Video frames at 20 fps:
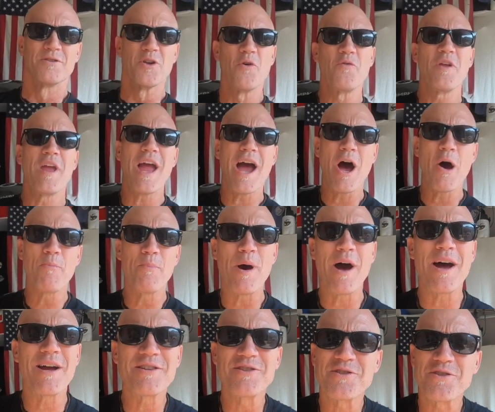So the
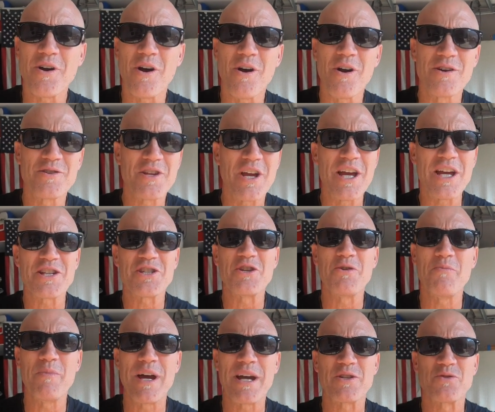Alpinestars
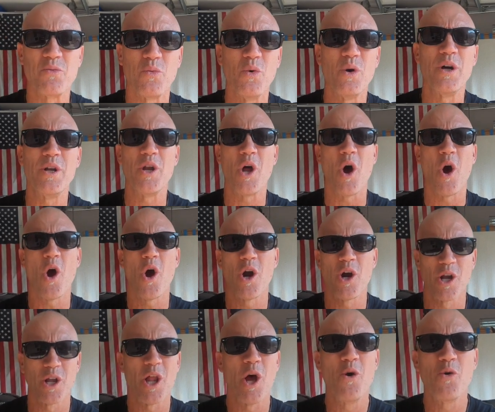
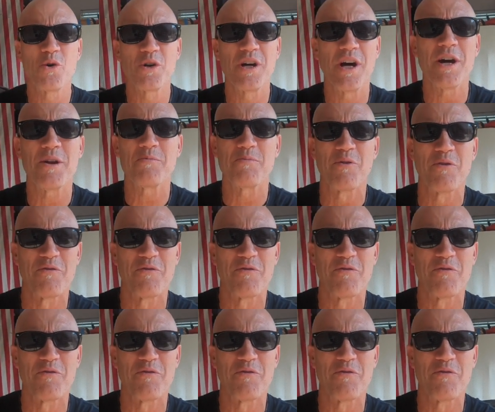SMX-1R low-cut